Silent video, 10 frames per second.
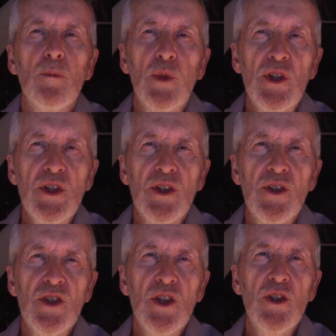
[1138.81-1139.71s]
please
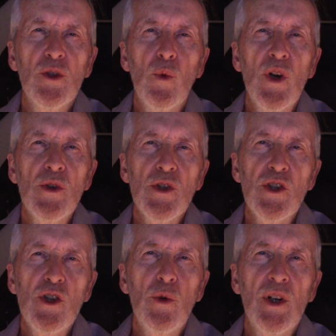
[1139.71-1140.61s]
consider where the
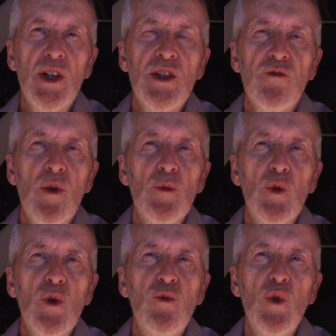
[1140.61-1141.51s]
snow and ice from the
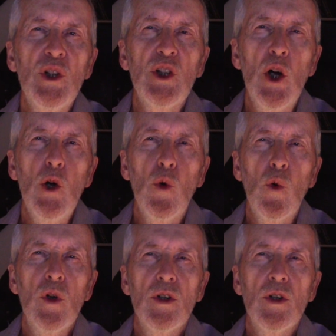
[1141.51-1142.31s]
roof will go.